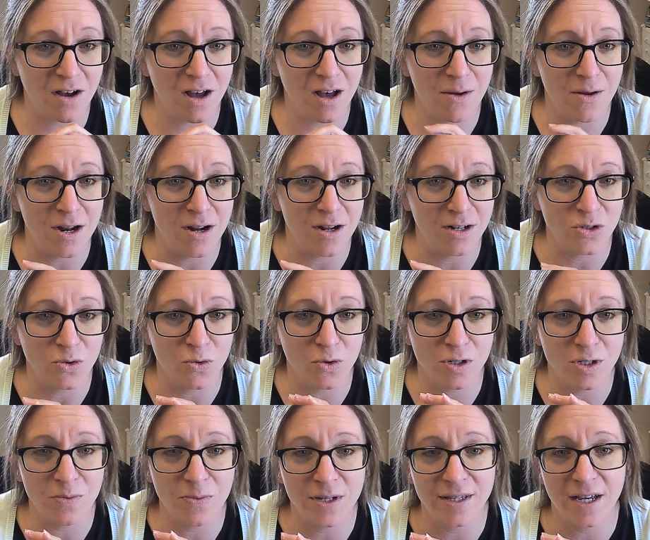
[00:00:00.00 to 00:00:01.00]
an
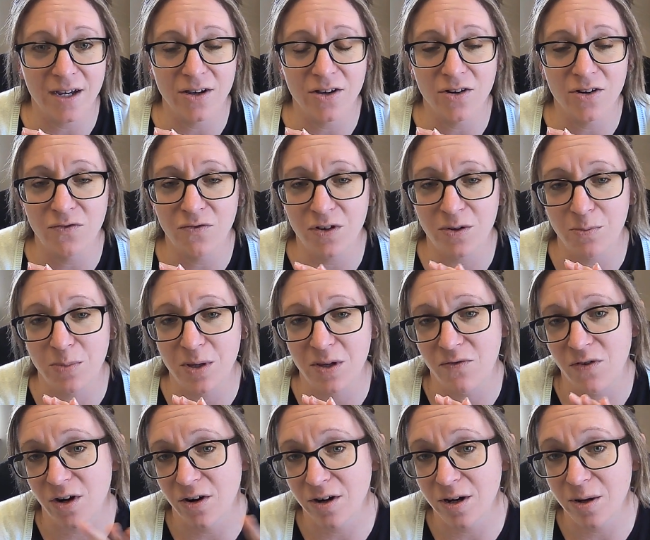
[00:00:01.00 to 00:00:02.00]
endorsement that could be
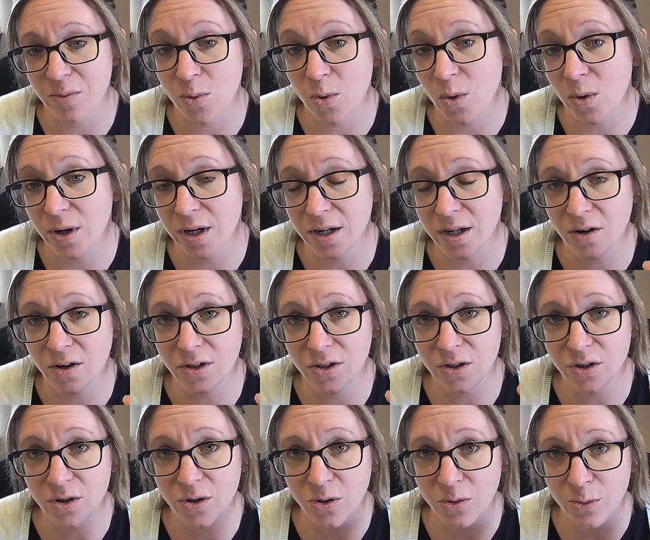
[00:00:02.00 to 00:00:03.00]
very important on
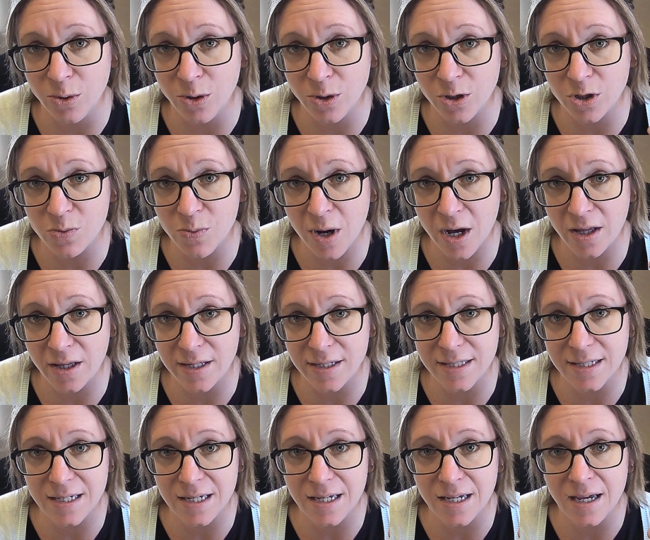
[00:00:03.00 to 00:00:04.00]
your homeowner's
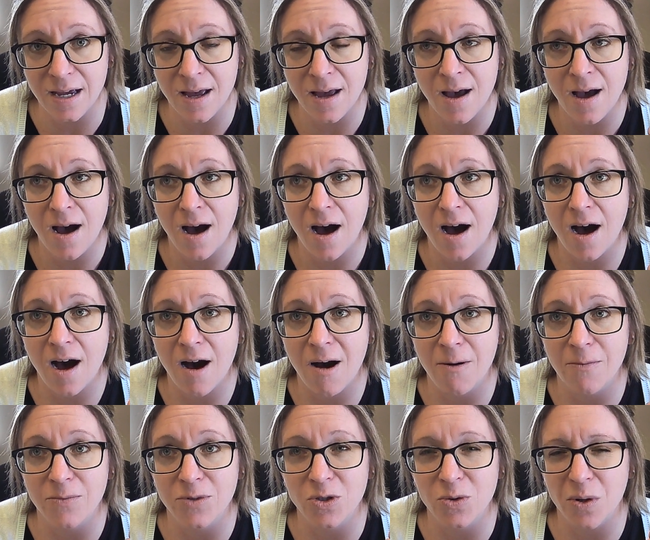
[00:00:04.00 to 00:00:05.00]
policy.
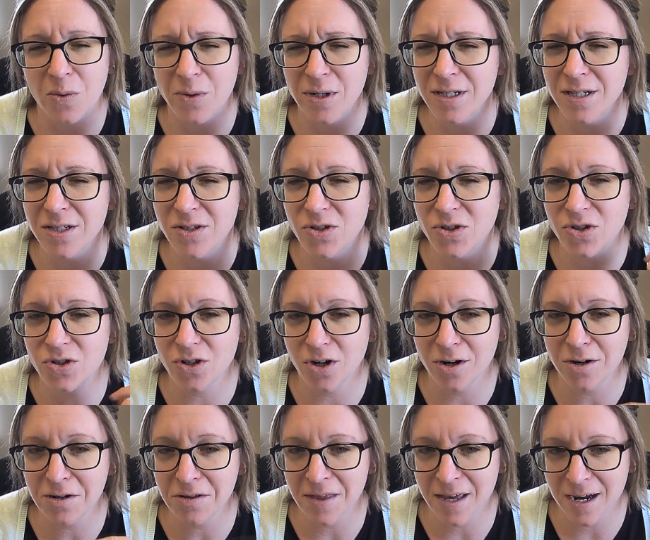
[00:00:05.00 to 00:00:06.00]
So I want to just
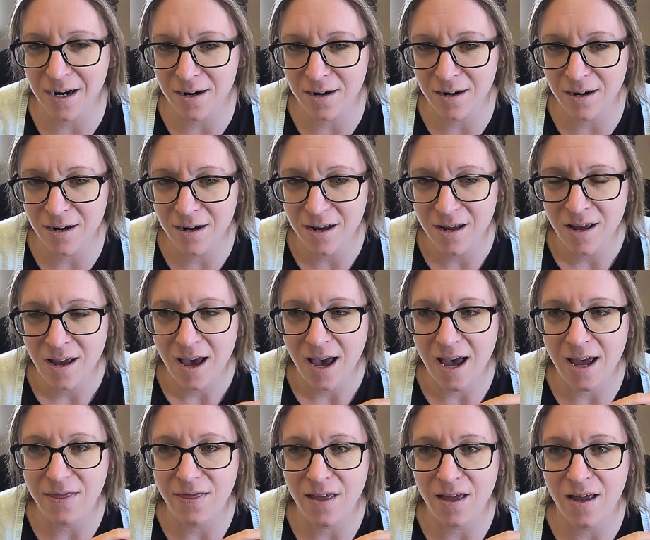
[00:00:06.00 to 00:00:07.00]
start there,
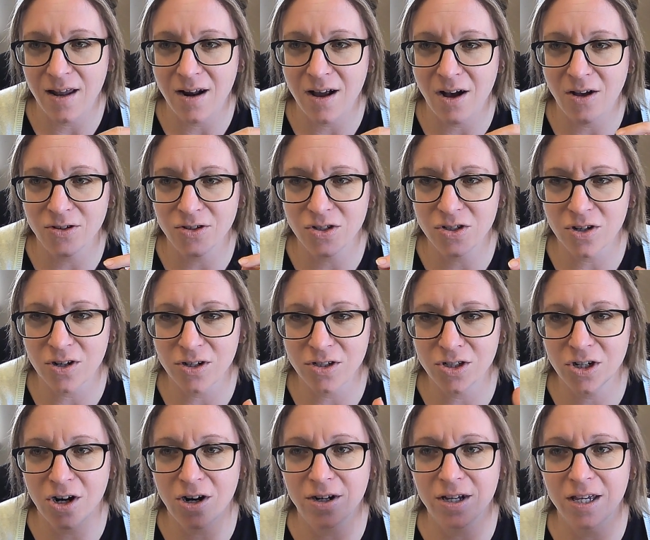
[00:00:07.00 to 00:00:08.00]
and then I'll start
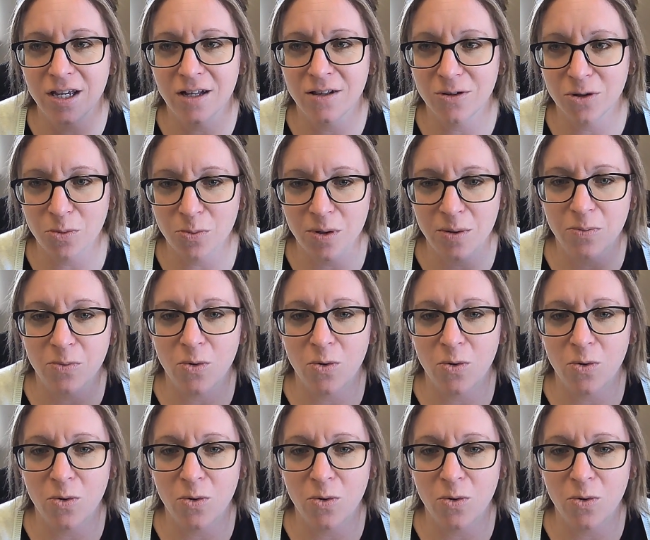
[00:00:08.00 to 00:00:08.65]
talking a little bit